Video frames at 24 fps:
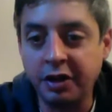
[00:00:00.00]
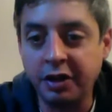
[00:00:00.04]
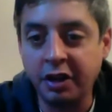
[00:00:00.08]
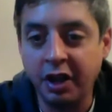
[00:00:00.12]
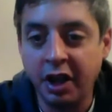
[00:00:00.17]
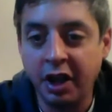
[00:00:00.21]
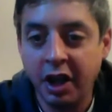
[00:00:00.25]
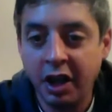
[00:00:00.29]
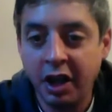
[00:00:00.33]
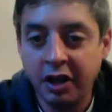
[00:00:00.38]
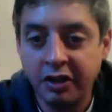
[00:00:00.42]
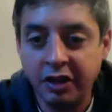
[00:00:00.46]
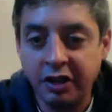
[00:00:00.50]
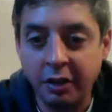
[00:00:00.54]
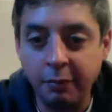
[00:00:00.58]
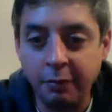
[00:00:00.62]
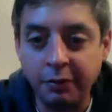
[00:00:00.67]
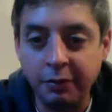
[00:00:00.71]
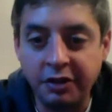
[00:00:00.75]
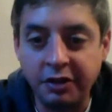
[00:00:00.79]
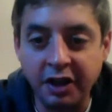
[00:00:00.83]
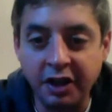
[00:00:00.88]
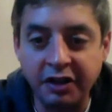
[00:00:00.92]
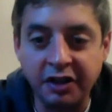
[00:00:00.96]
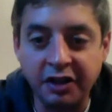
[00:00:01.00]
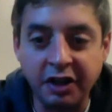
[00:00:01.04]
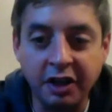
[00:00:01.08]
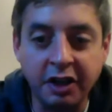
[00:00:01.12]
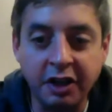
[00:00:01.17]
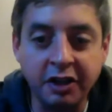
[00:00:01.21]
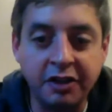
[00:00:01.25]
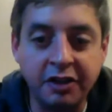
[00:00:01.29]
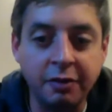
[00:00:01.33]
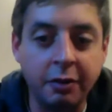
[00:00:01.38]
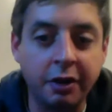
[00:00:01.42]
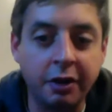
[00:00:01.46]
there isn't. Jim
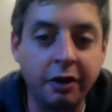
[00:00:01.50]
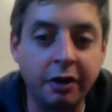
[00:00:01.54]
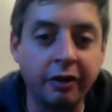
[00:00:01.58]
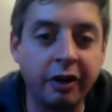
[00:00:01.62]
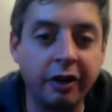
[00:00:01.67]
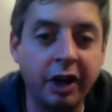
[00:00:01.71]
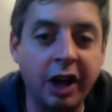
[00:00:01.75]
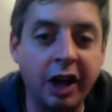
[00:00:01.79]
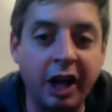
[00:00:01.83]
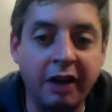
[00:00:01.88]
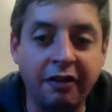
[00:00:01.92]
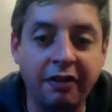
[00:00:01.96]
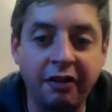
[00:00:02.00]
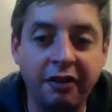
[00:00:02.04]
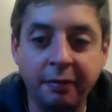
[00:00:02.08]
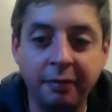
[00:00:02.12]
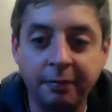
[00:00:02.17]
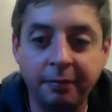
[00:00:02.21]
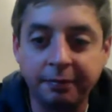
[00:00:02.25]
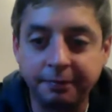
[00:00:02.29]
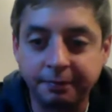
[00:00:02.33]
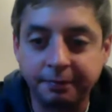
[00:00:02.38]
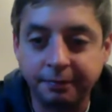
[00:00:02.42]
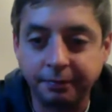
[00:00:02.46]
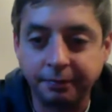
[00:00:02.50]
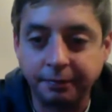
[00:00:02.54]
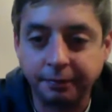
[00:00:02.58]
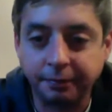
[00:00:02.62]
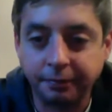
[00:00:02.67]
says that he's the one on the left.